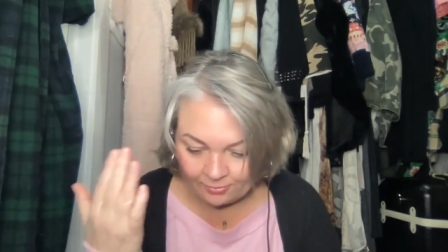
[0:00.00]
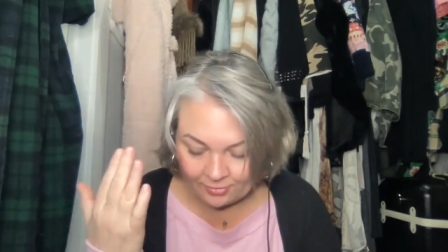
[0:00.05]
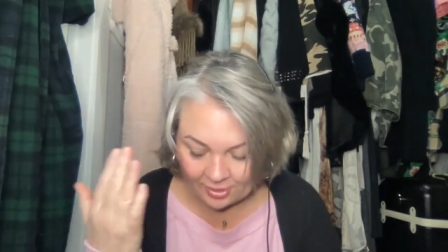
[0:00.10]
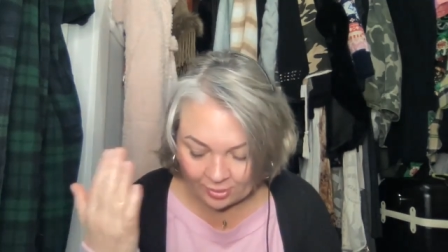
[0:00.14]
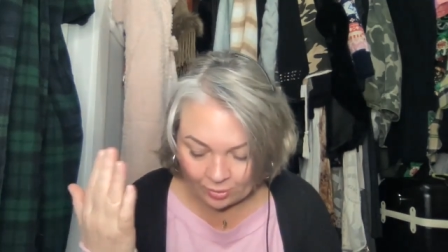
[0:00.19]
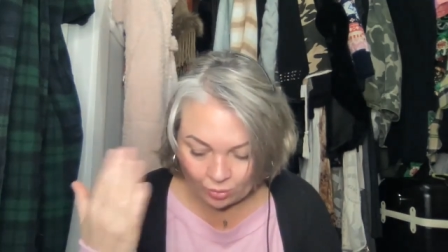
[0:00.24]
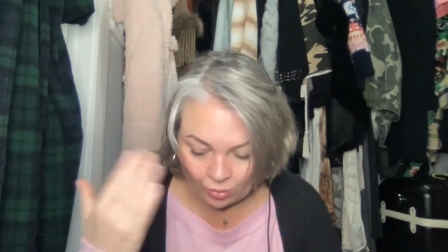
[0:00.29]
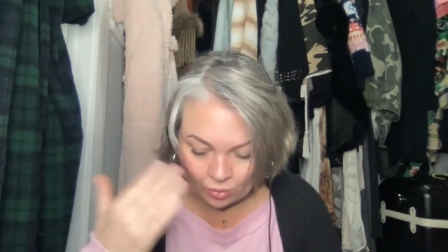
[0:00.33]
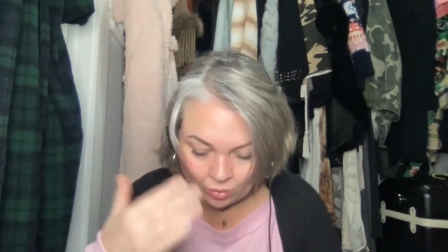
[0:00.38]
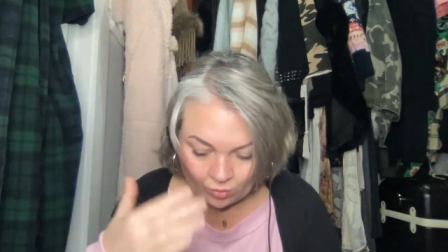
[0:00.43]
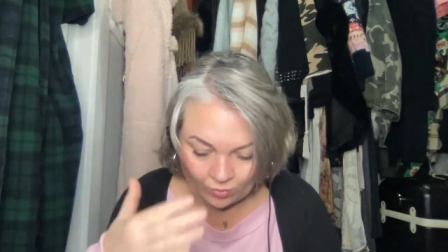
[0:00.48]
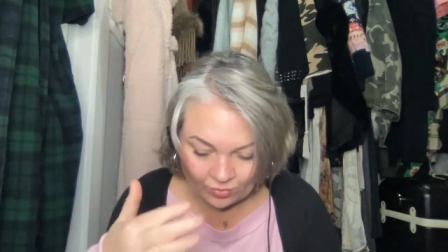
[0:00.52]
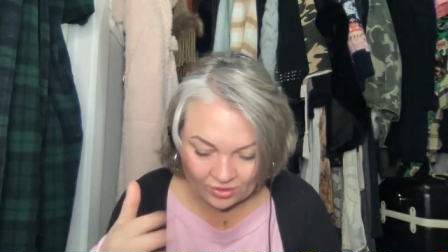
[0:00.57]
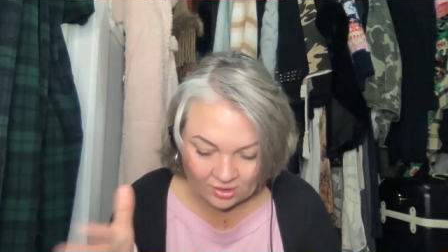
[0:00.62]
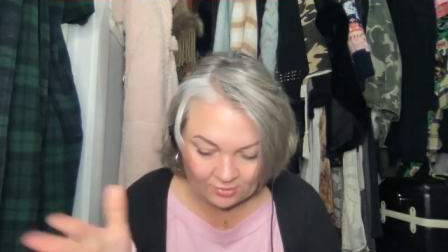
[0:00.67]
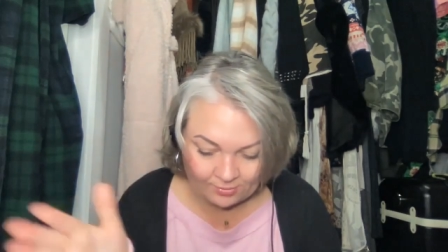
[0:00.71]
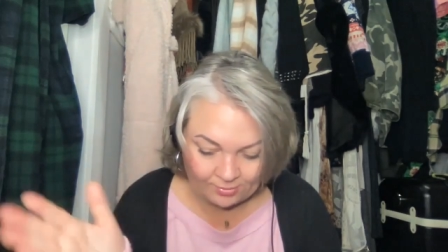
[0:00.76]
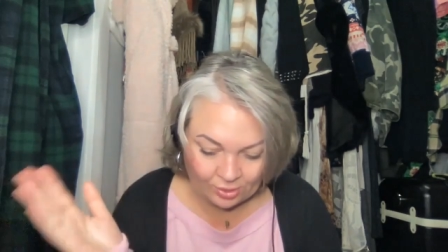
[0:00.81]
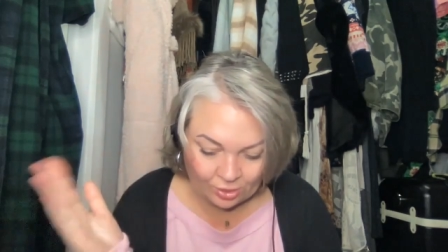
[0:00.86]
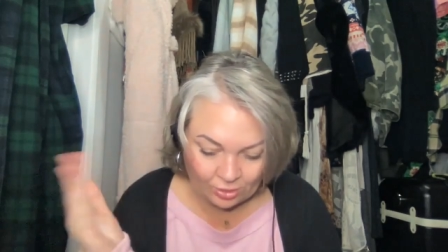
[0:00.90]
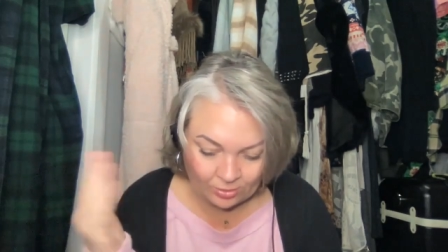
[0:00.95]
But
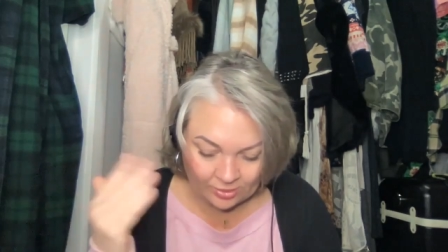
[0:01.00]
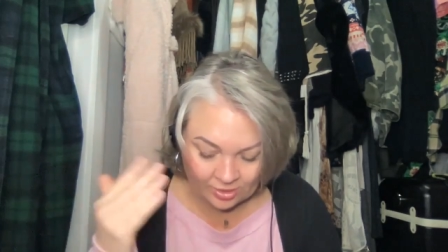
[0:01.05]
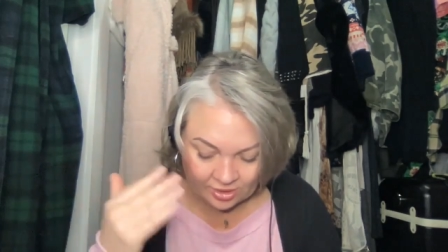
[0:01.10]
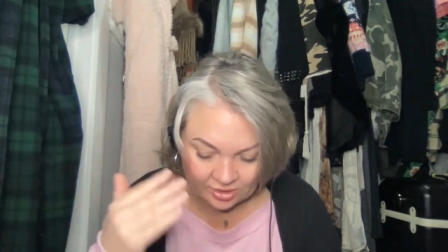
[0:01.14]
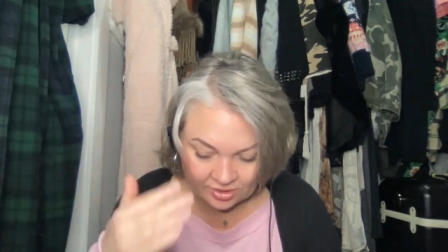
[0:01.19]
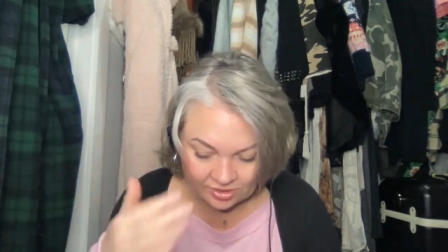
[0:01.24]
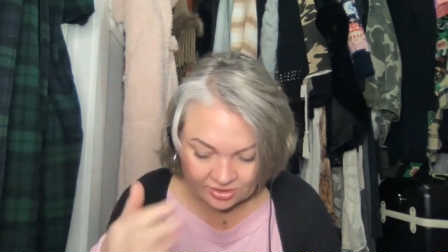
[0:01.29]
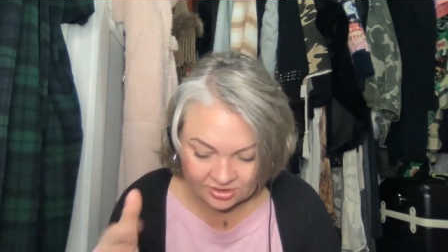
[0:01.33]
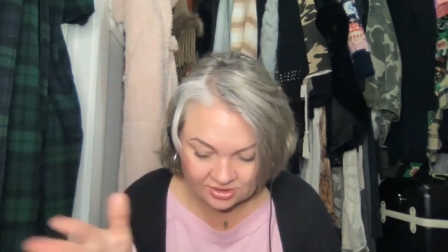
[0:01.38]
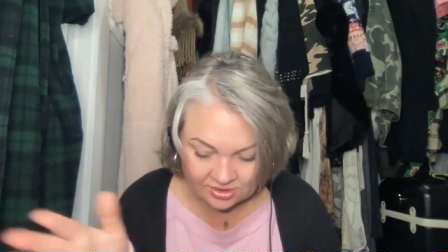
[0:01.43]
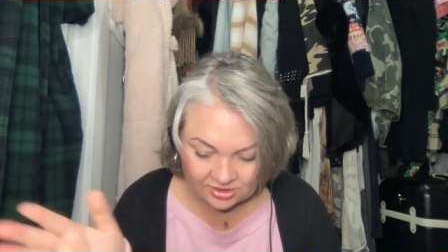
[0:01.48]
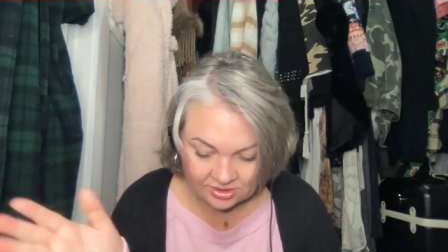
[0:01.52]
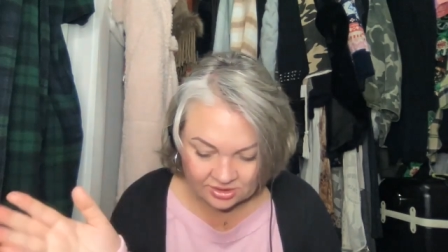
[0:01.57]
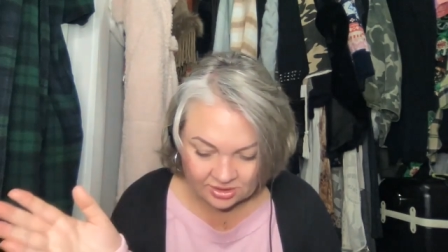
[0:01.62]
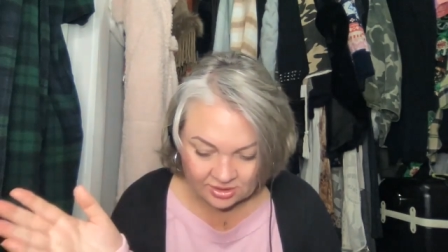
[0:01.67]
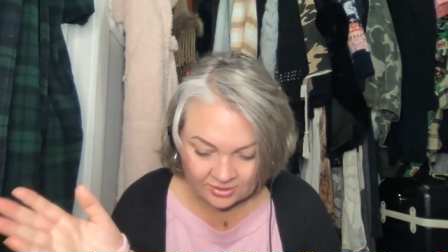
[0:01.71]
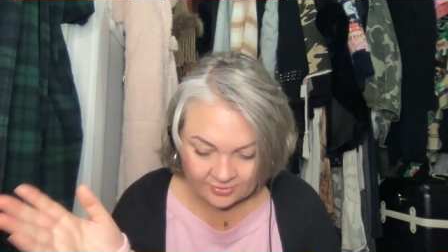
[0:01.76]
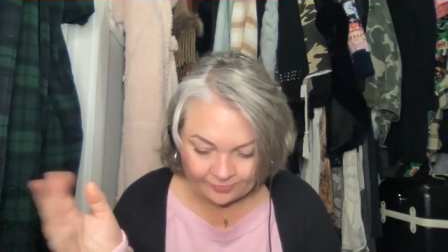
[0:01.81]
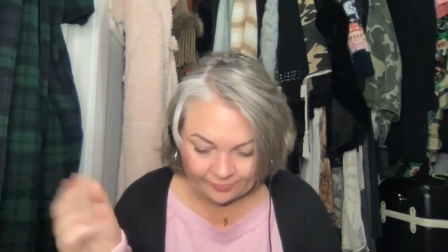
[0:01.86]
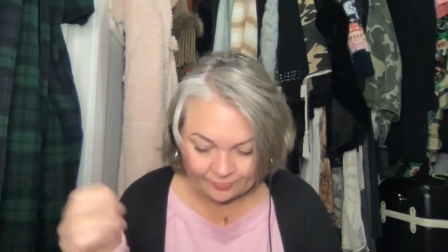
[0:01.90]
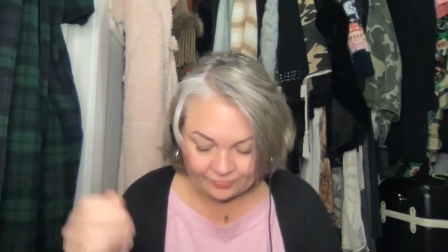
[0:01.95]
the boomers
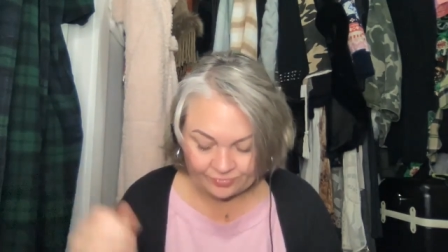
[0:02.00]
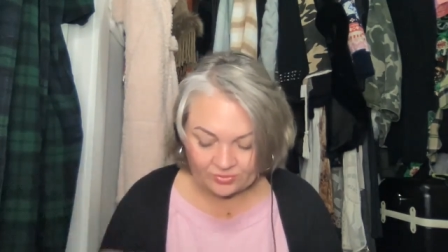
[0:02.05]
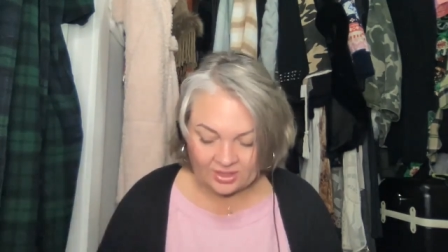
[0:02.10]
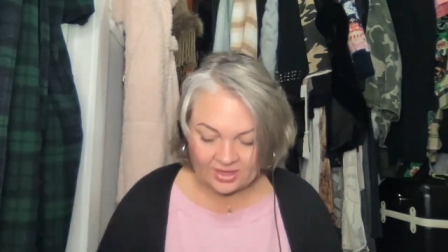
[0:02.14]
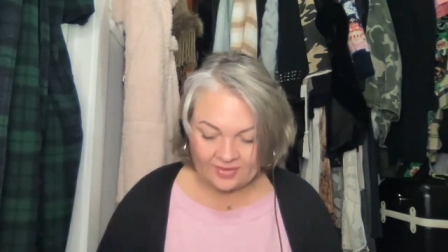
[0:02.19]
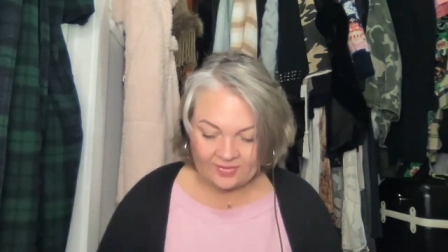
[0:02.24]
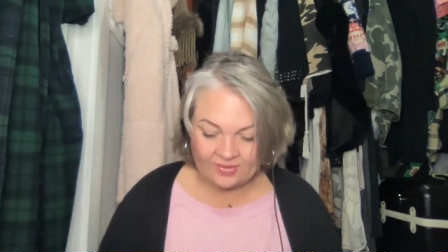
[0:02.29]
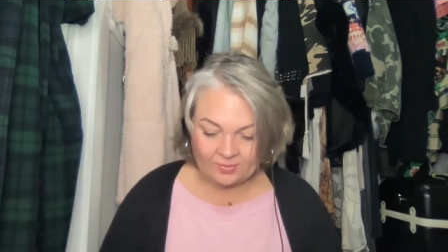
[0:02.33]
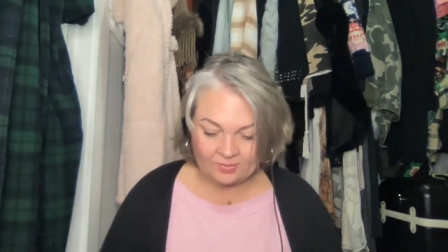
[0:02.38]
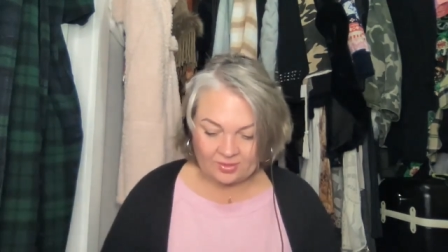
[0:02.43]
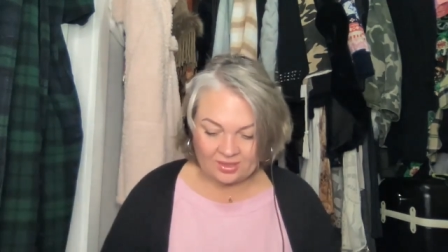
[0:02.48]
and